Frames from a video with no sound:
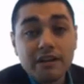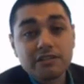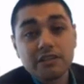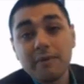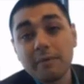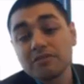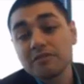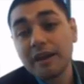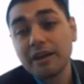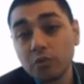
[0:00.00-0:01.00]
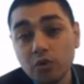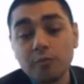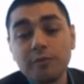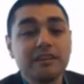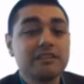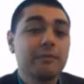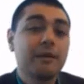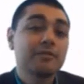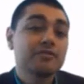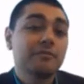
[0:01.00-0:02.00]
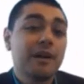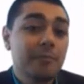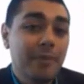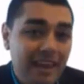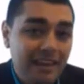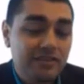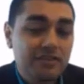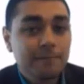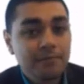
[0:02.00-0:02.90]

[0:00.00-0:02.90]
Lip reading: to the members of my group than to members of my page,